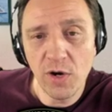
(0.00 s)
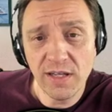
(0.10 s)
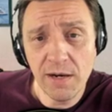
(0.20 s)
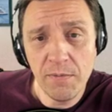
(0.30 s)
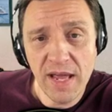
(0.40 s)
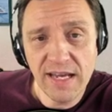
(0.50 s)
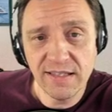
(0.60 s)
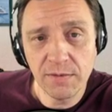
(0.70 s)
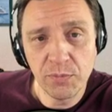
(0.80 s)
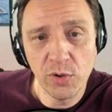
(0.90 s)
What an
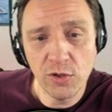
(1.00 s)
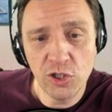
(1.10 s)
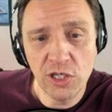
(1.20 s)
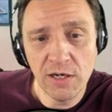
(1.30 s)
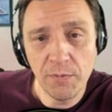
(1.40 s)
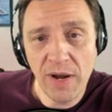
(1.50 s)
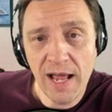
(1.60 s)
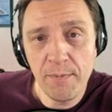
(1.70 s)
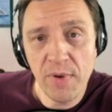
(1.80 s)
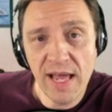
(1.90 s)
amazing push here
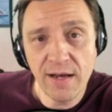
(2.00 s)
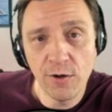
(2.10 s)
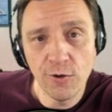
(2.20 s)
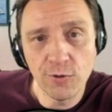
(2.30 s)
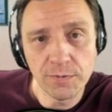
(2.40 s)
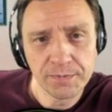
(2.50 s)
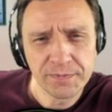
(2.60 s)
by Big O.